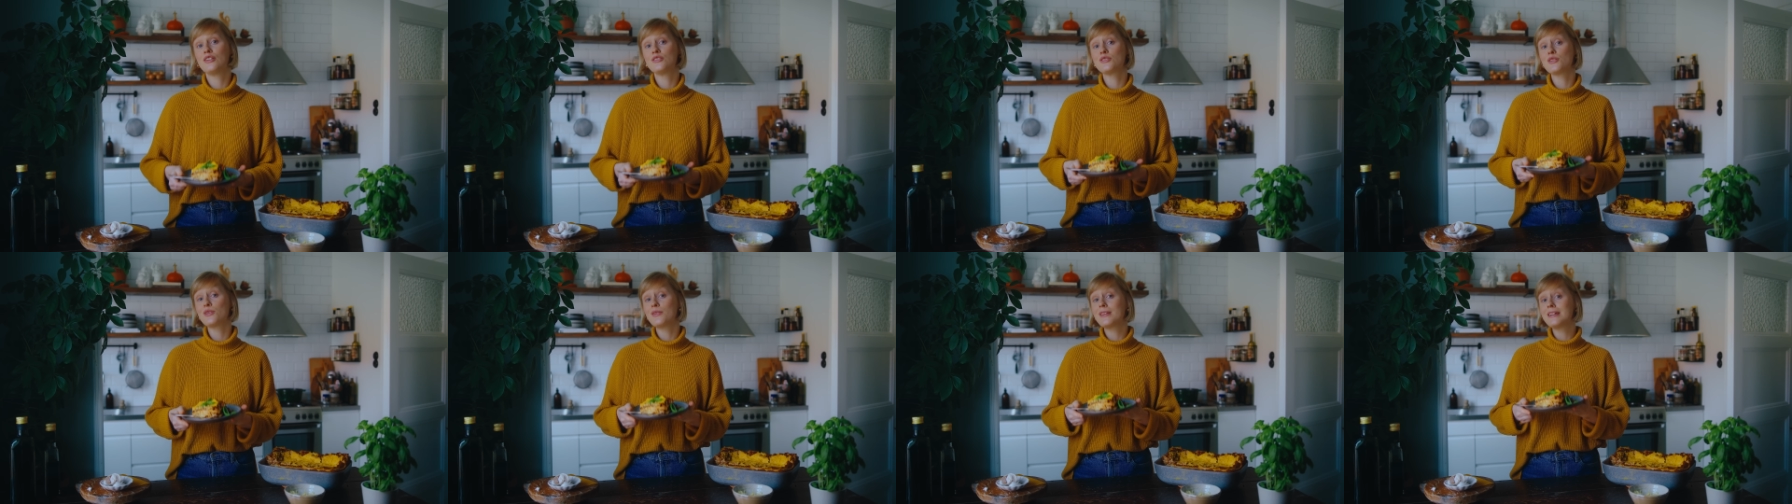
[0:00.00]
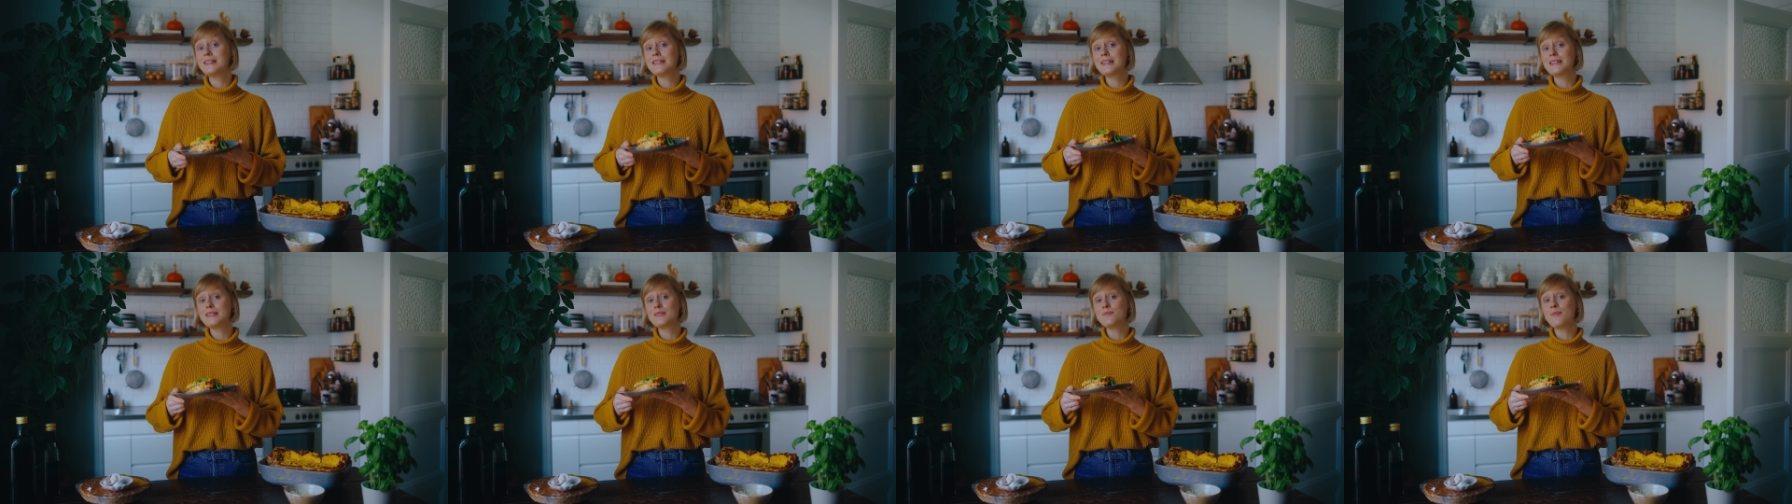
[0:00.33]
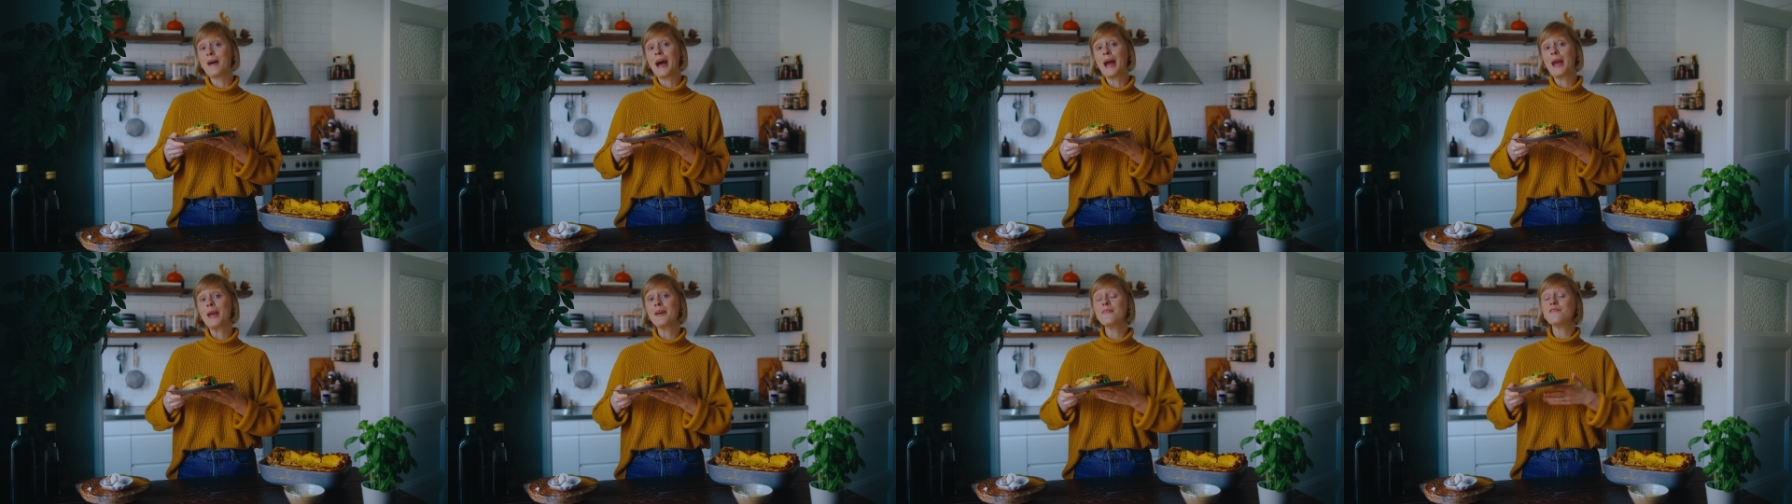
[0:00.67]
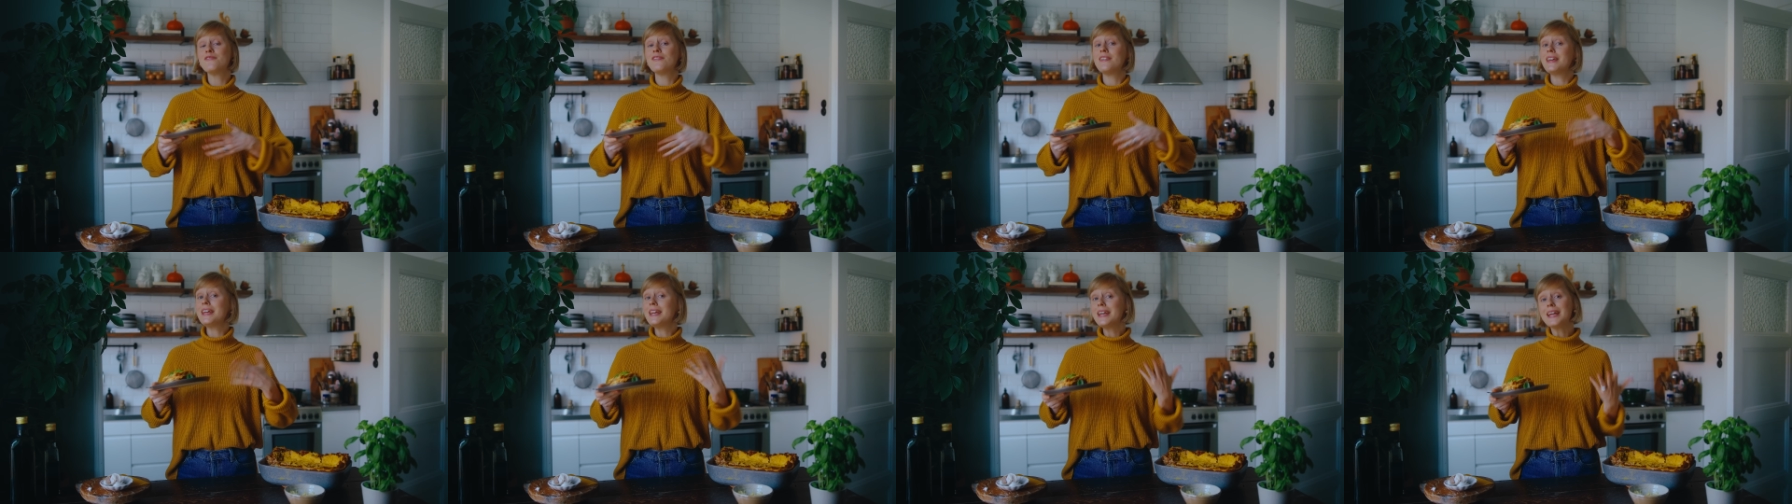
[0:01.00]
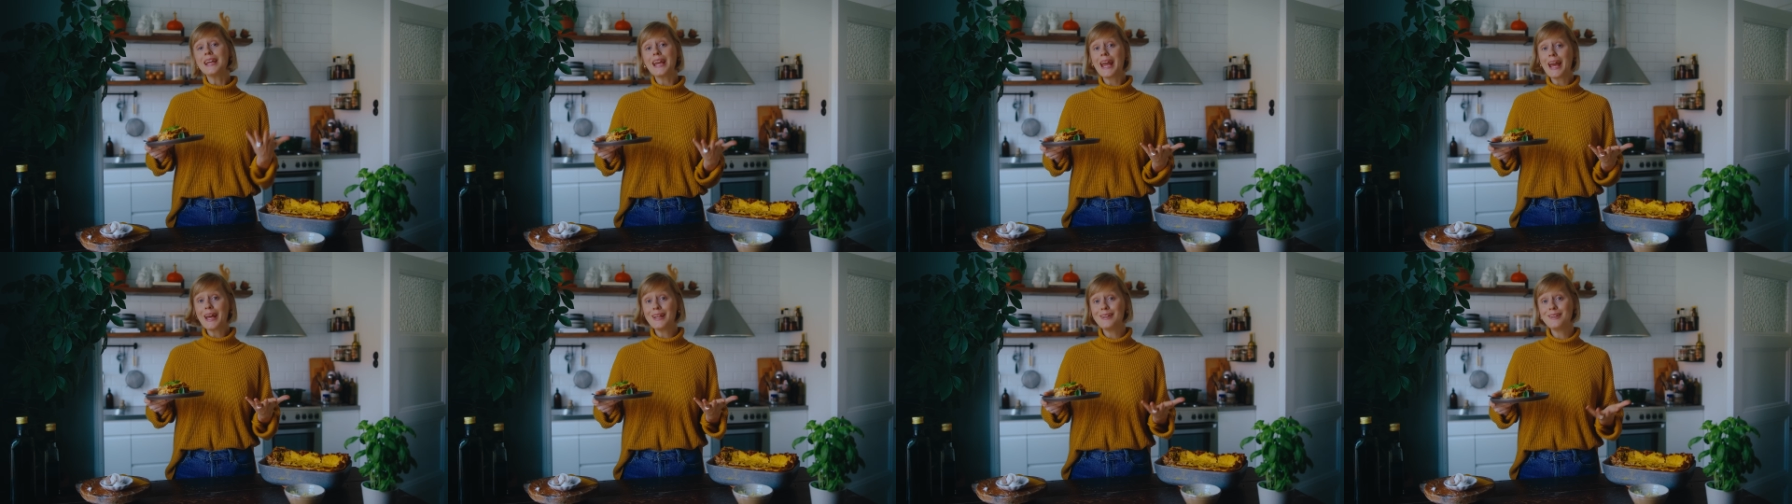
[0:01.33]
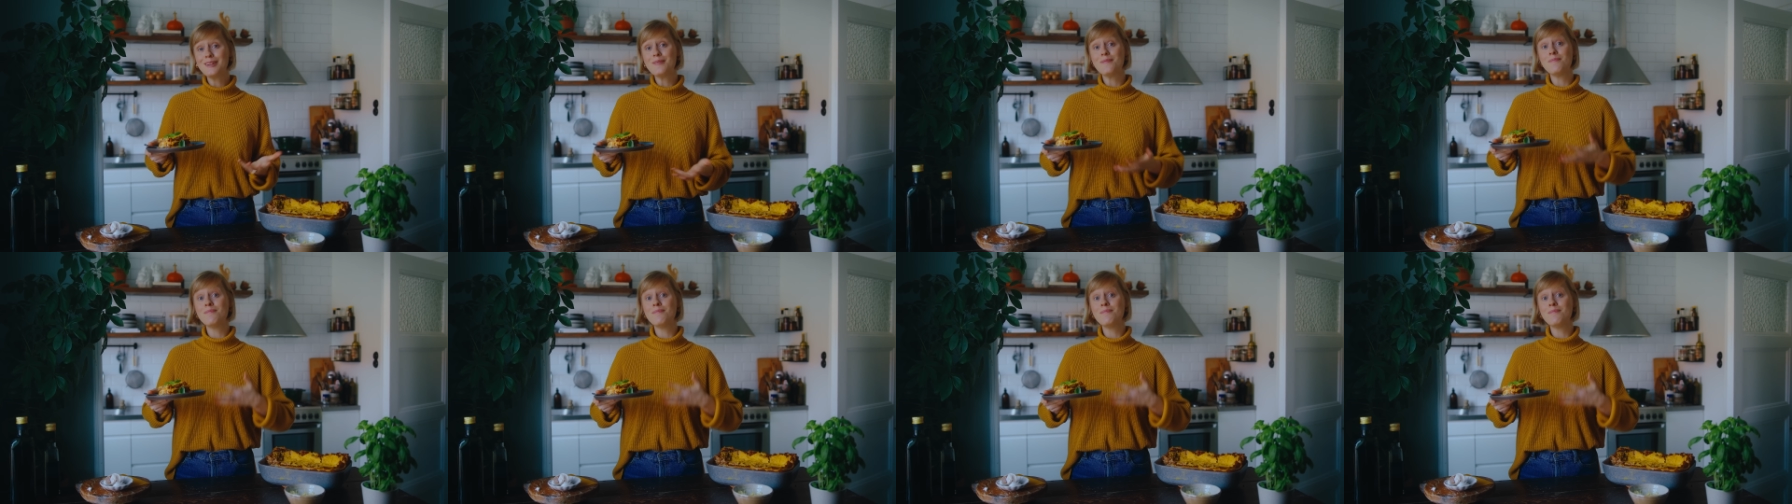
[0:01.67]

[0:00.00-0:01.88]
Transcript: So this is my vegan,